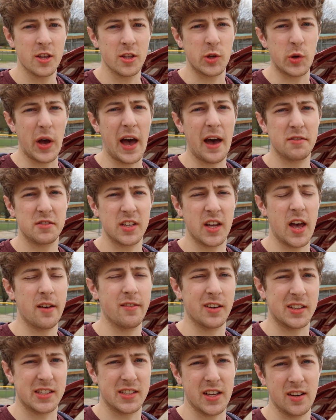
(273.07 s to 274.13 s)
you have to have
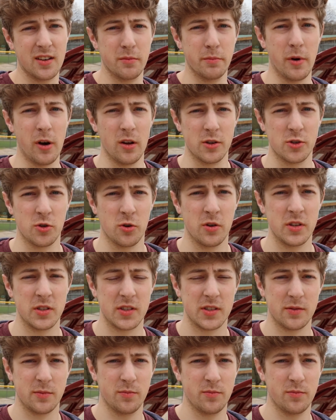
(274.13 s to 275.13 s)
extended ball joints,